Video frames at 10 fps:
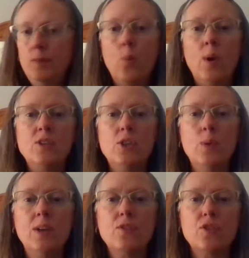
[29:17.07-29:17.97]
when she
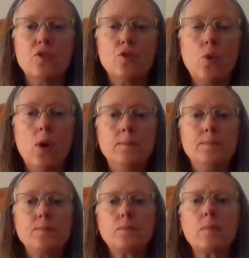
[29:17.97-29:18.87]
wants a storm,
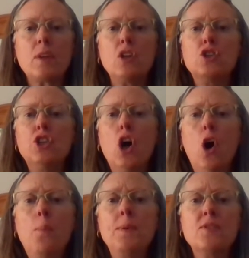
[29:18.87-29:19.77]
she
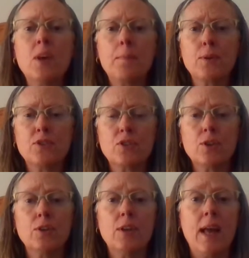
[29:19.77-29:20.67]
opens up her
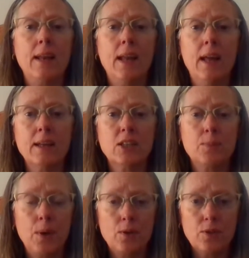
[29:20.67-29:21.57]
skirt and
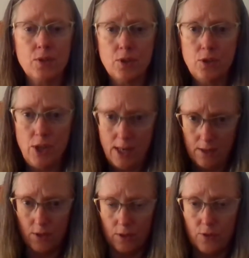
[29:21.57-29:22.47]
exposes her
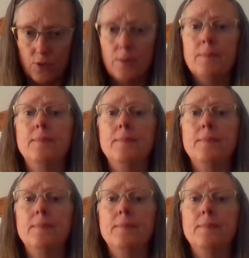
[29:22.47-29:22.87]
genitals.